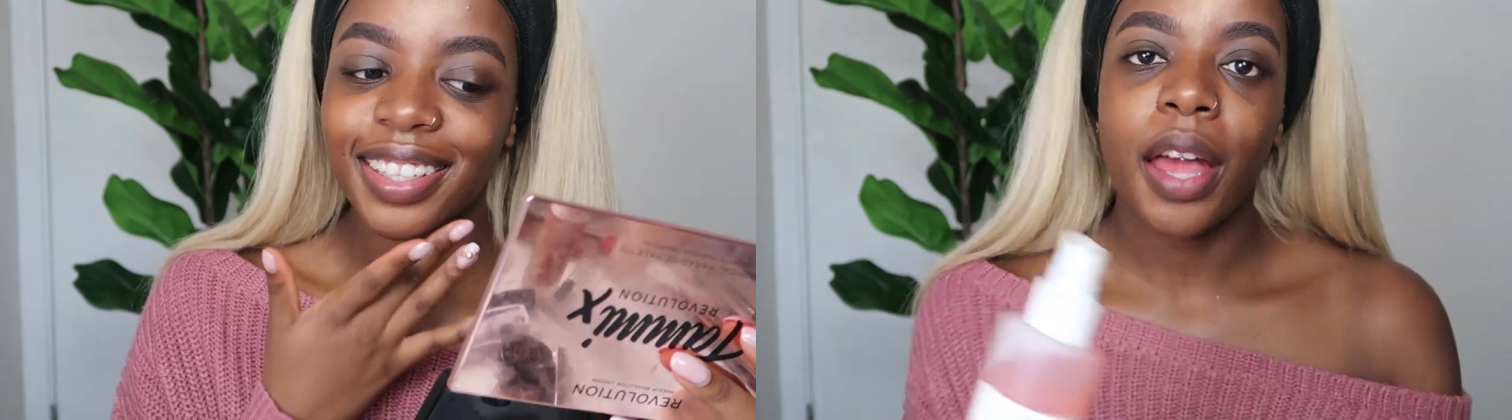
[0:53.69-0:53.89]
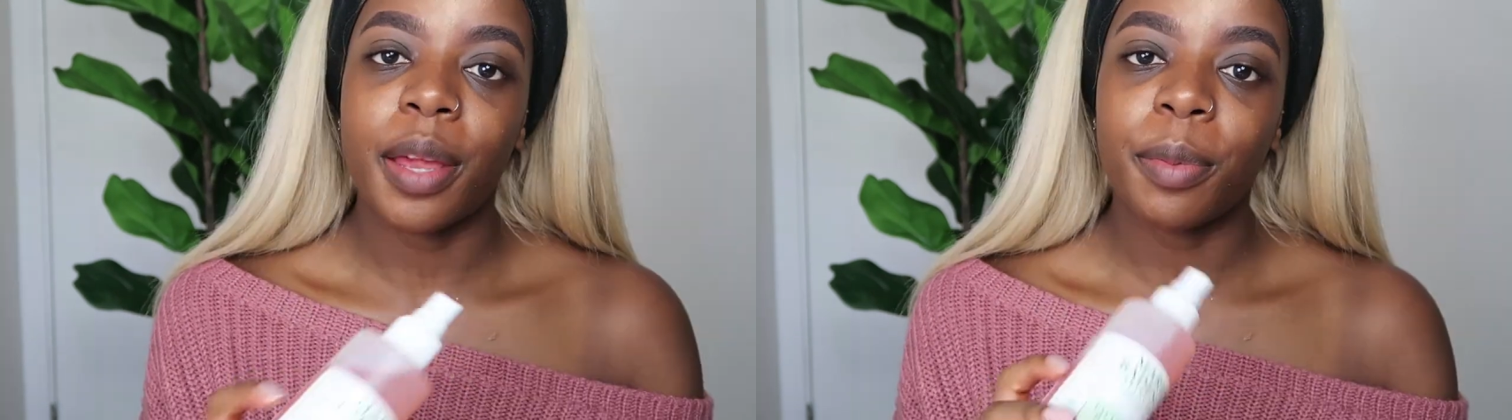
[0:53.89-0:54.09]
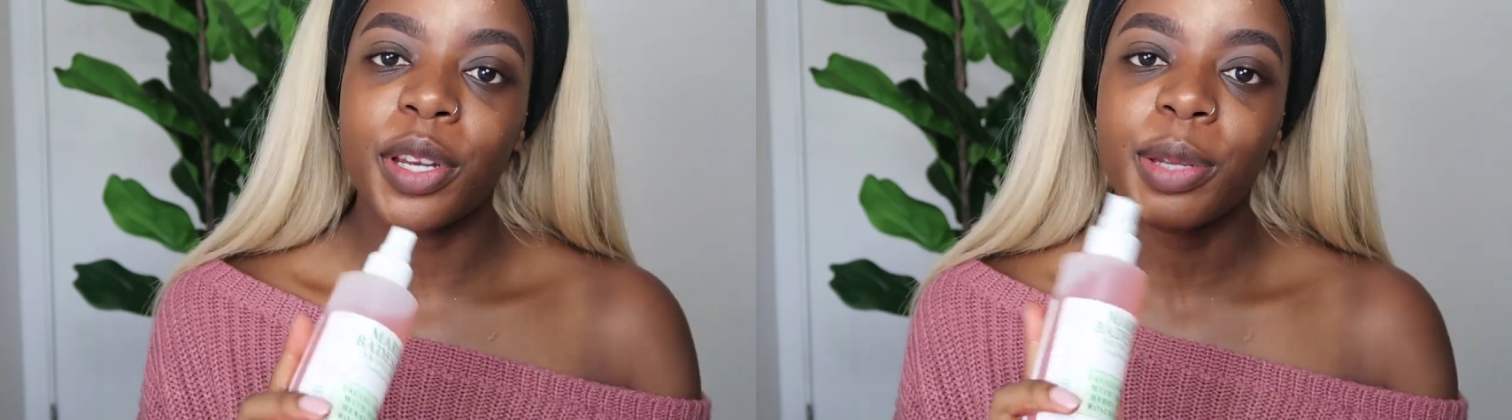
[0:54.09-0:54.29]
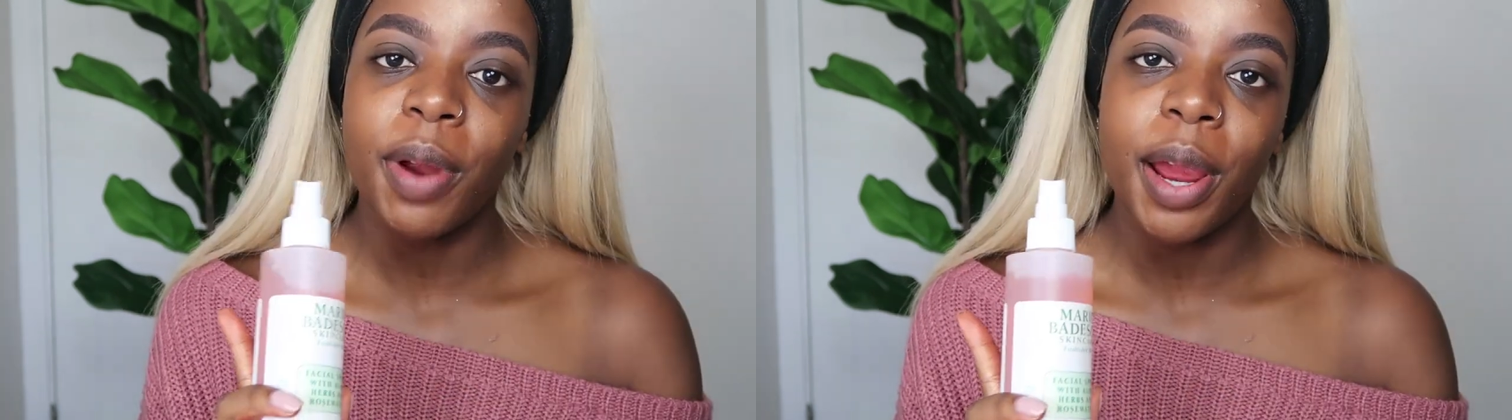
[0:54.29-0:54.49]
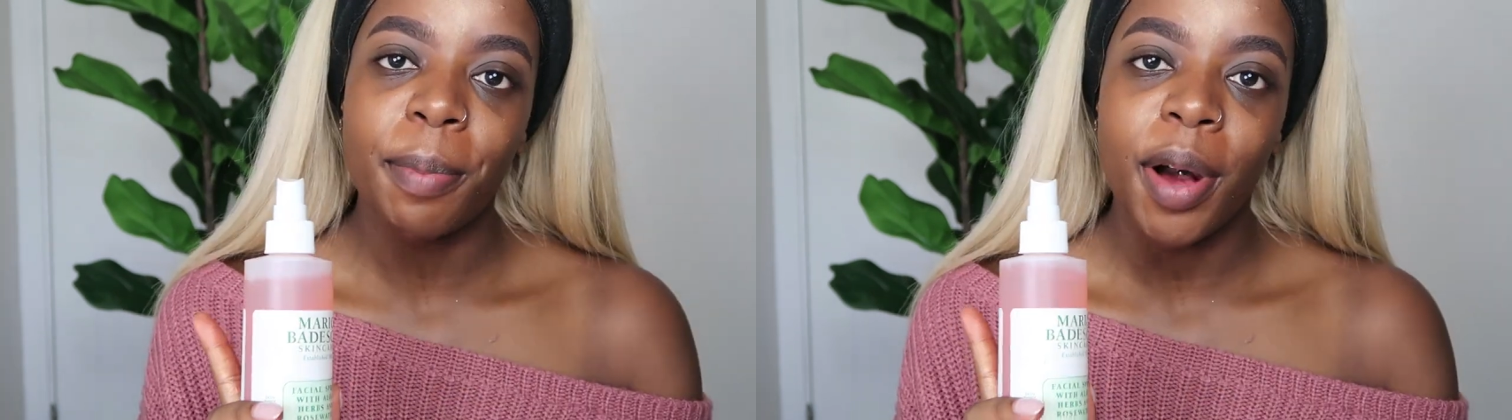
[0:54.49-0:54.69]
And then I'm going to
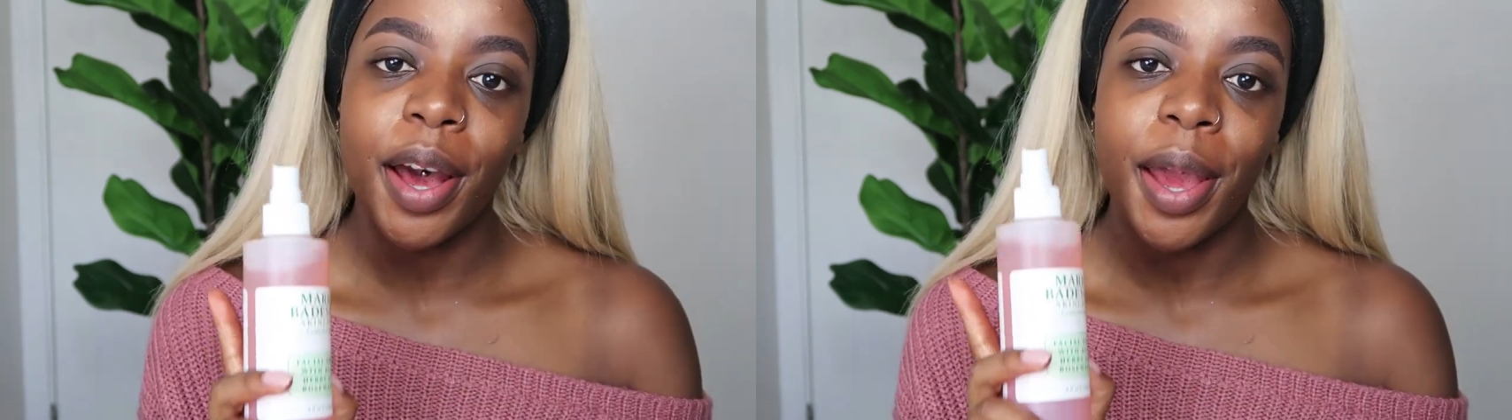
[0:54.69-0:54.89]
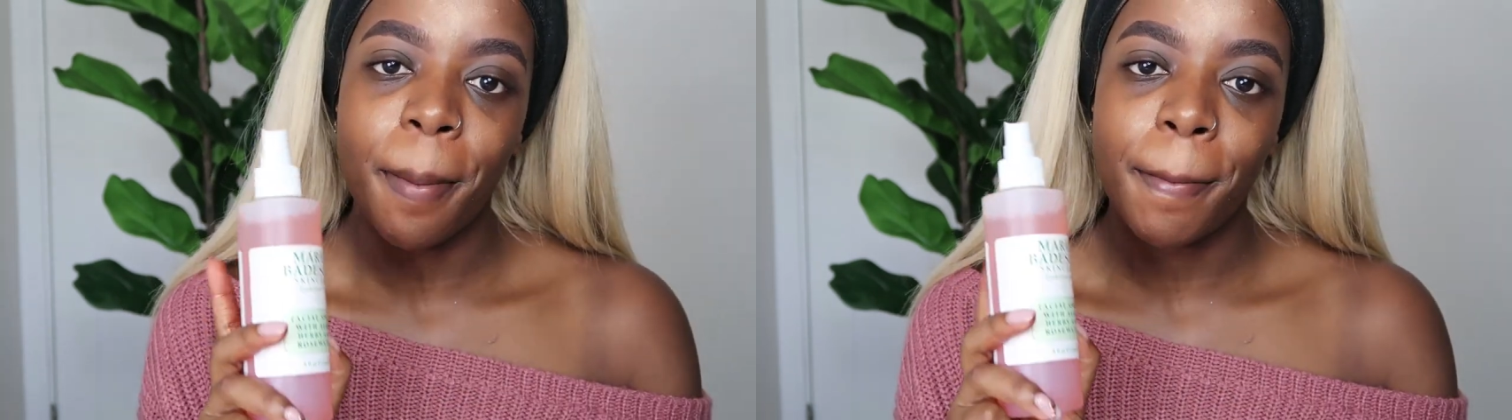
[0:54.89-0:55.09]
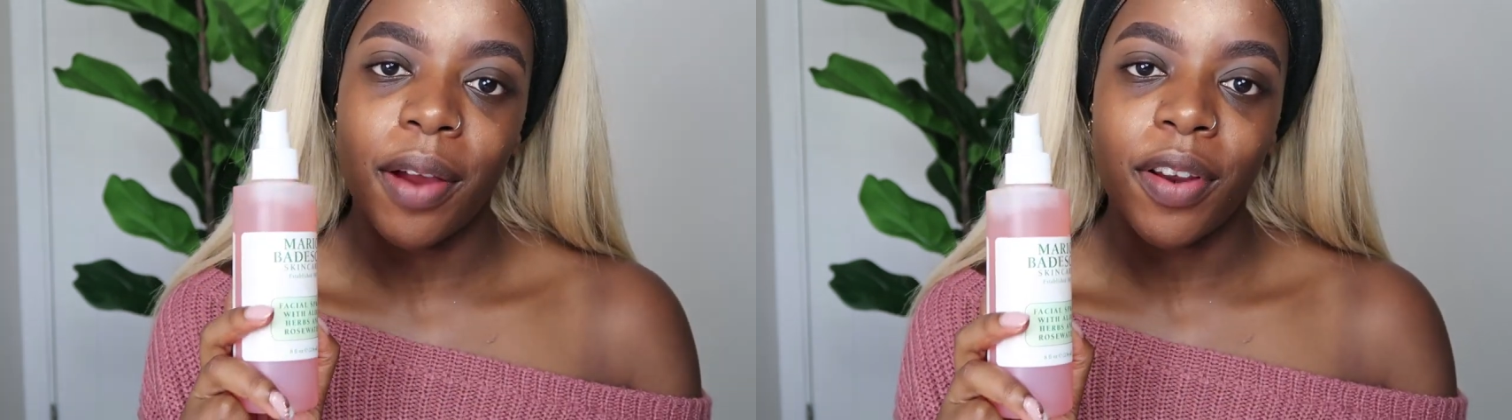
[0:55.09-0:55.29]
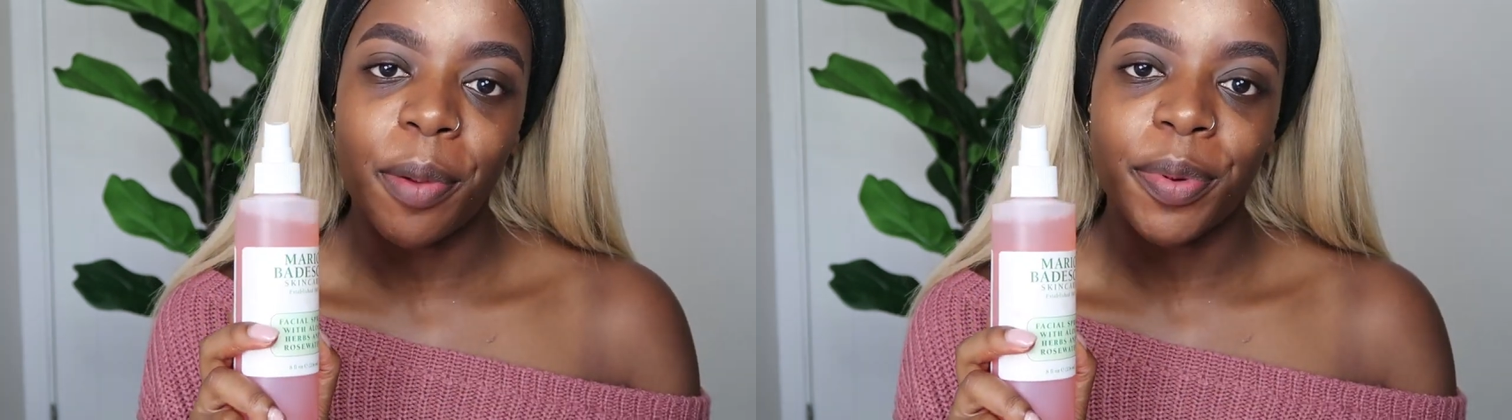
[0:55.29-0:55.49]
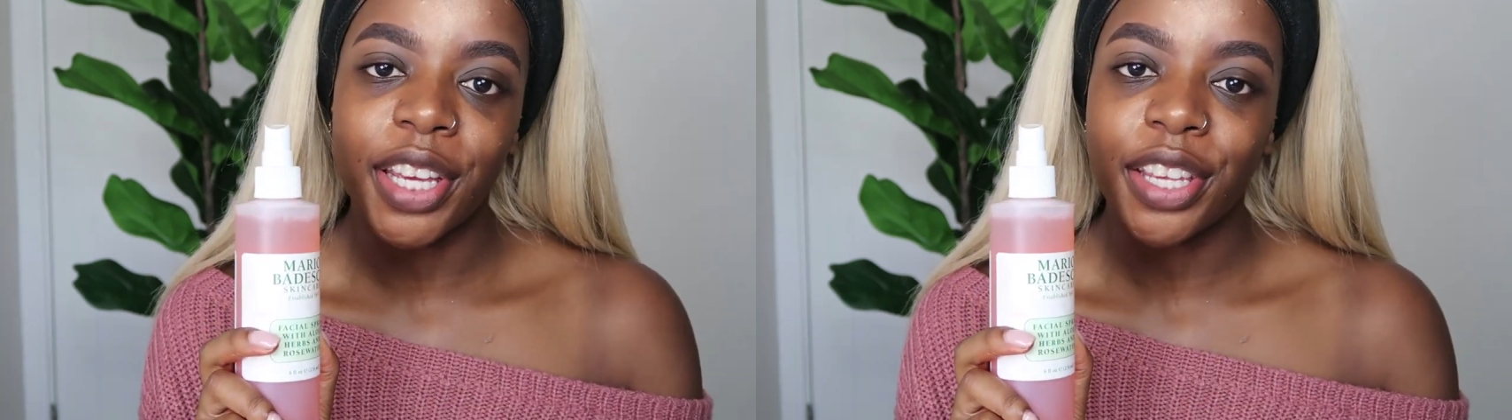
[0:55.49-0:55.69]
spray my
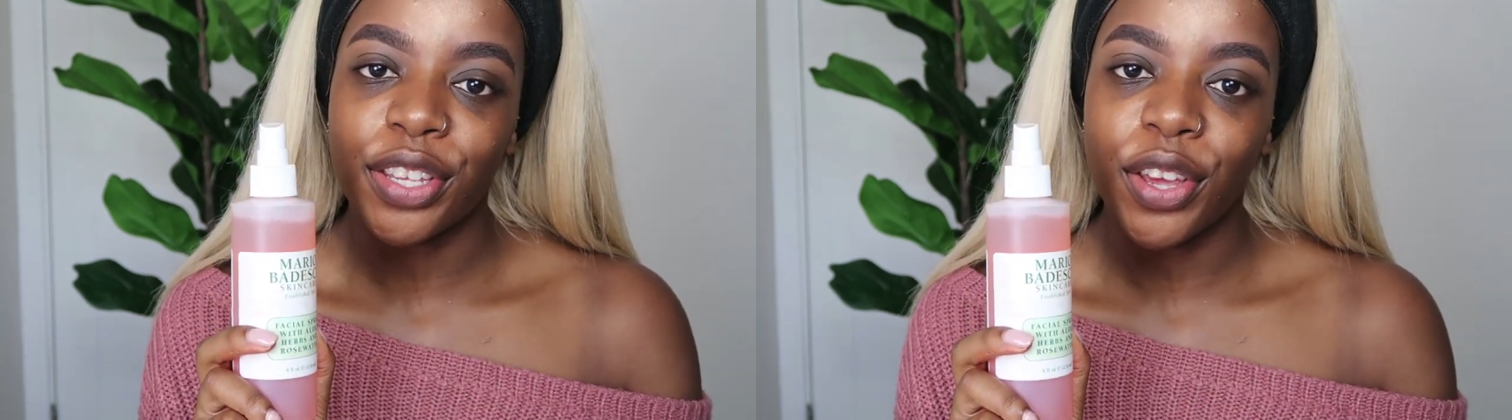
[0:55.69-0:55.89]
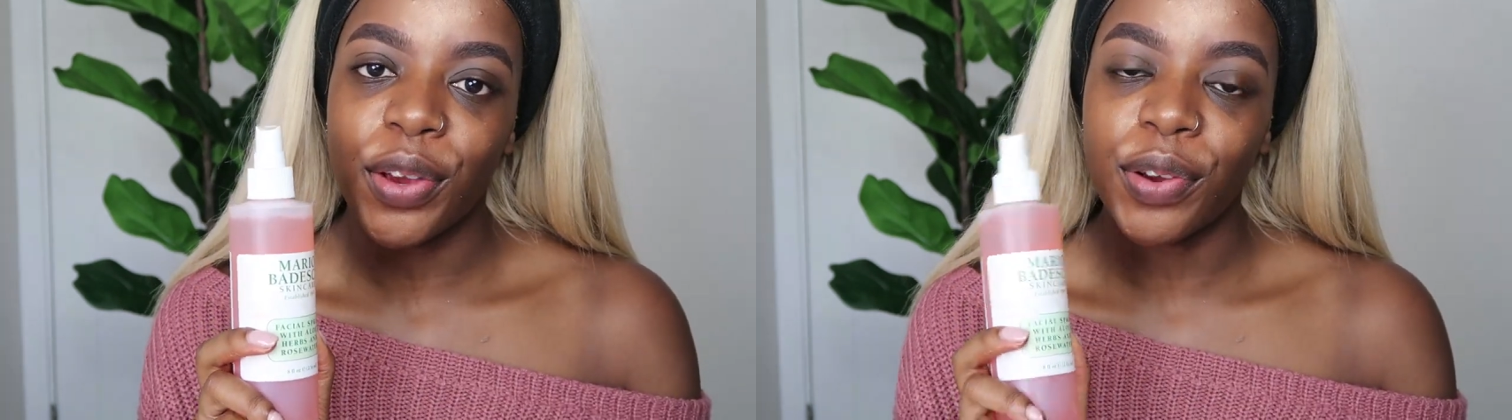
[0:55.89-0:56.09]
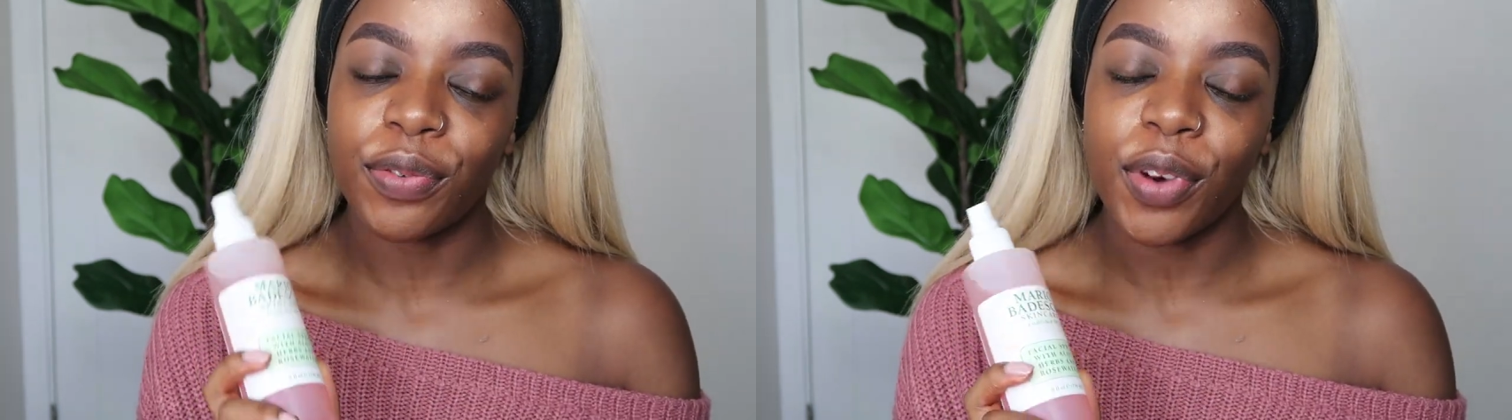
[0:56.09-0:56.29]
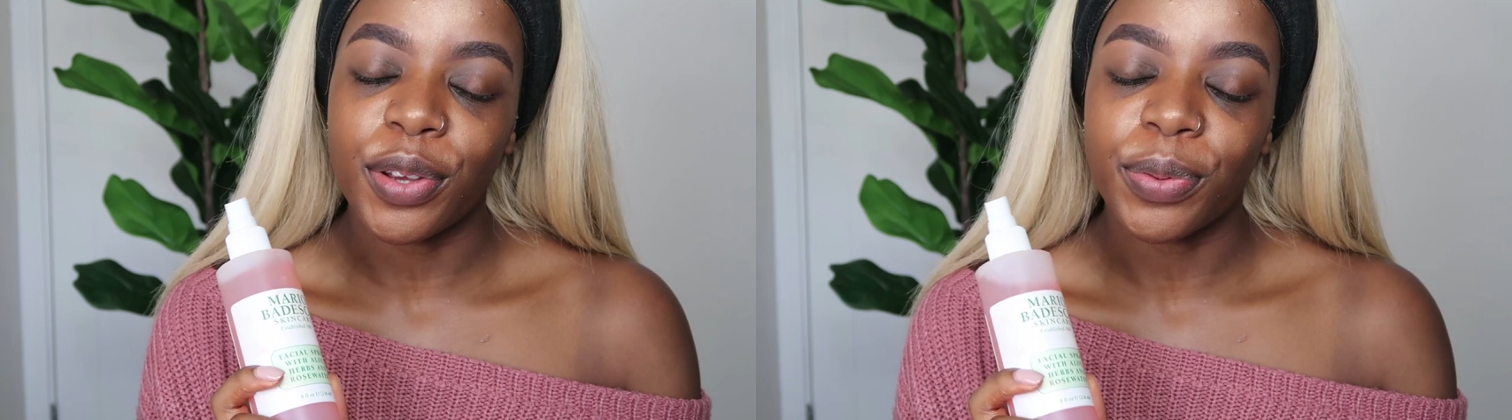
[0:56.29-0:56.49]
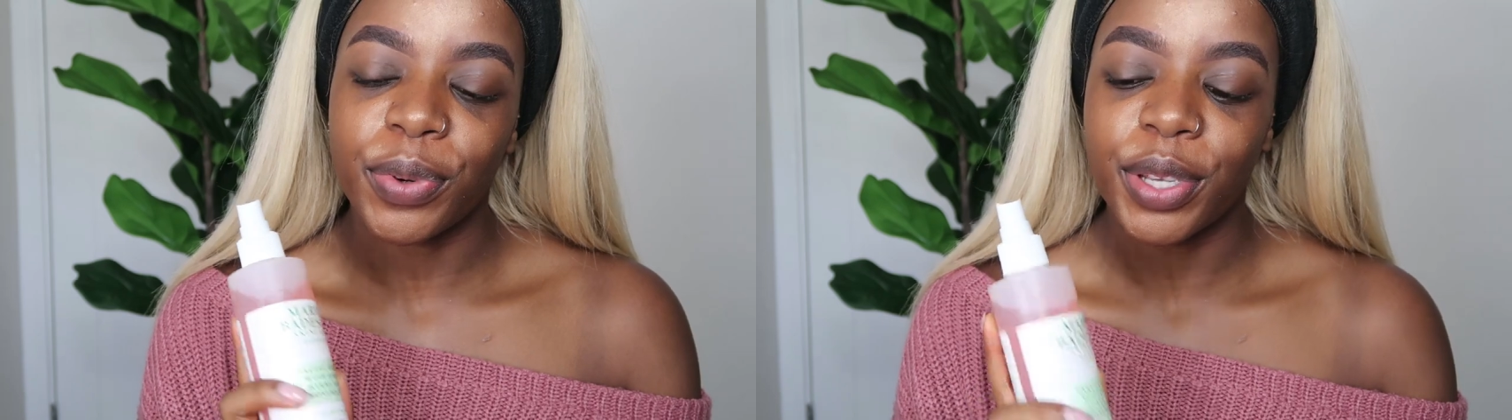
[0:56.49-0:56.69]
Mario Badescu
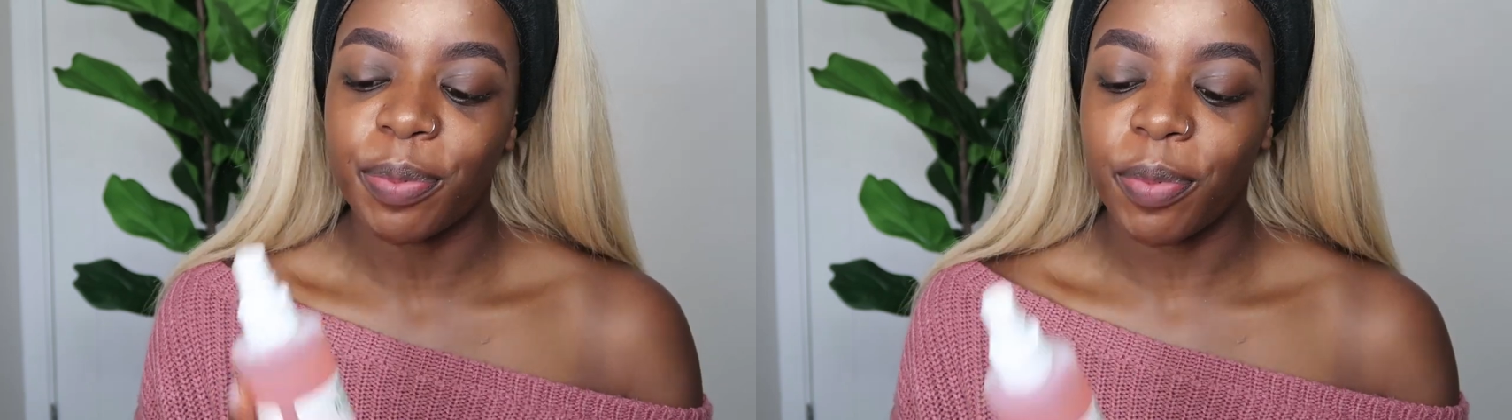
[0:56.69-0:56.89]
Rose Water